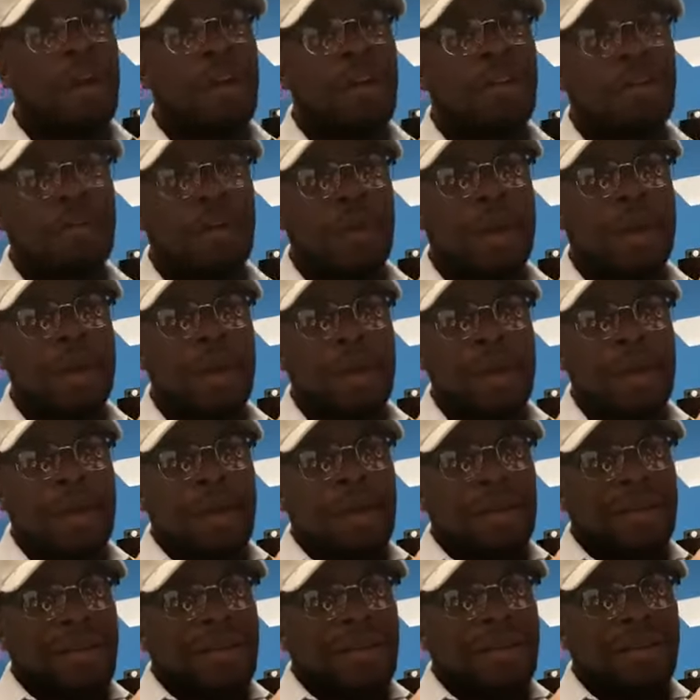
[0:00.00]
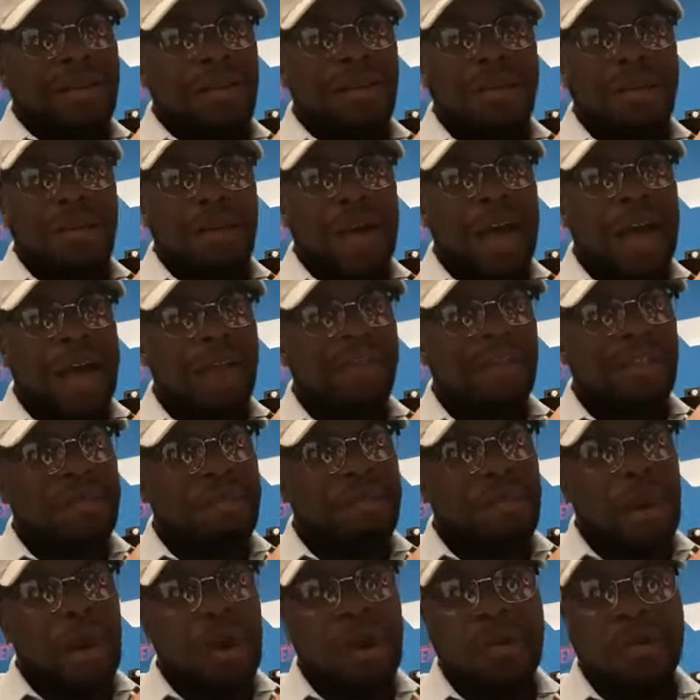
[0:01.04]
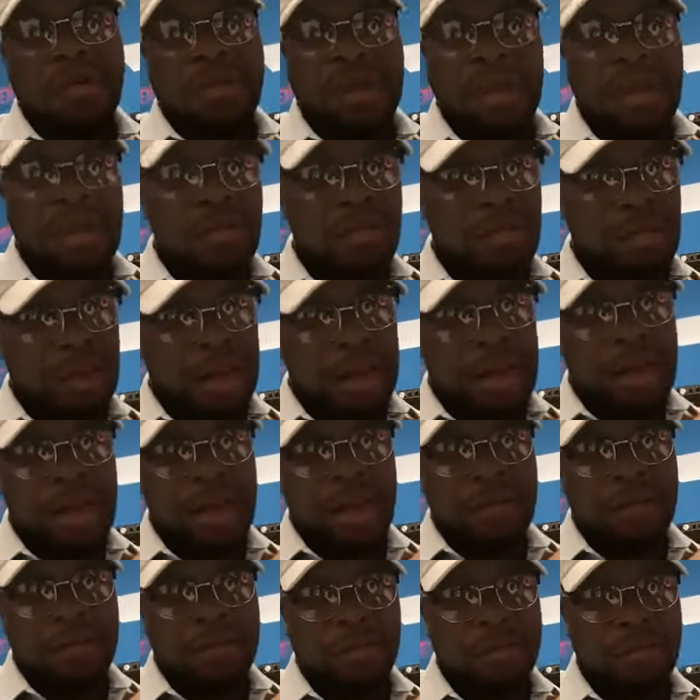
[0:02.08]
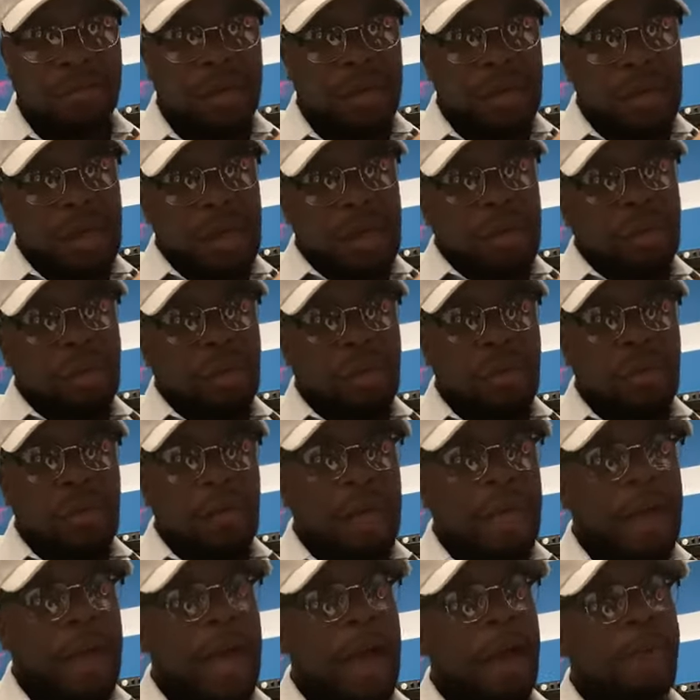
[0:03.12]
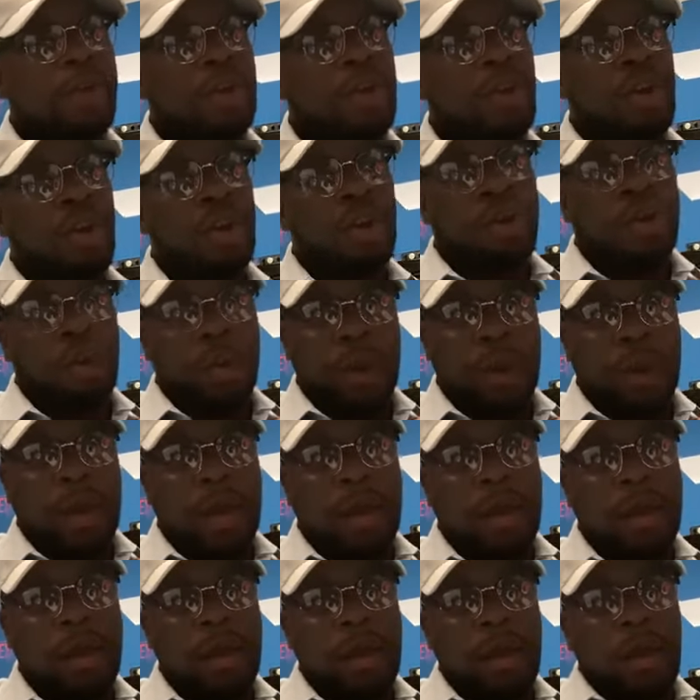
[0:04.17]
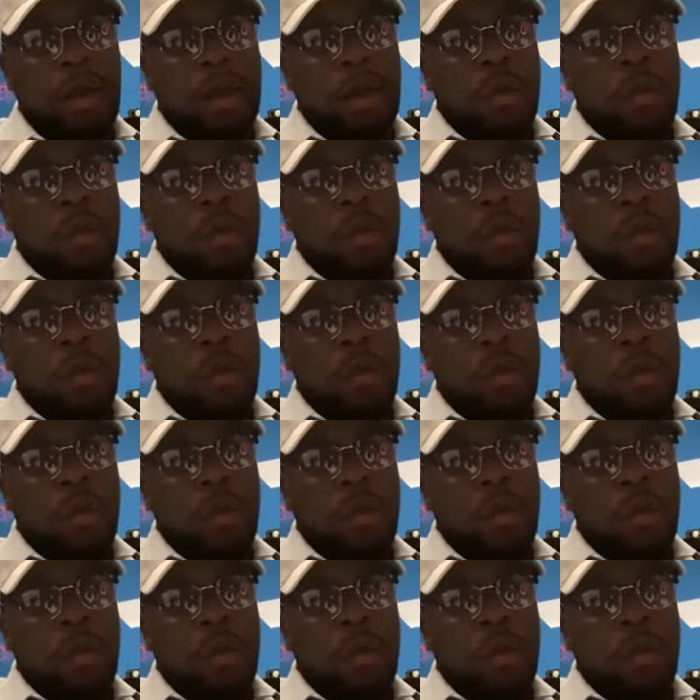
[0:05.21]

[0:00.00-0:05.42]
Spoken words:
the country, you don't have to burn things down. You don't have to agree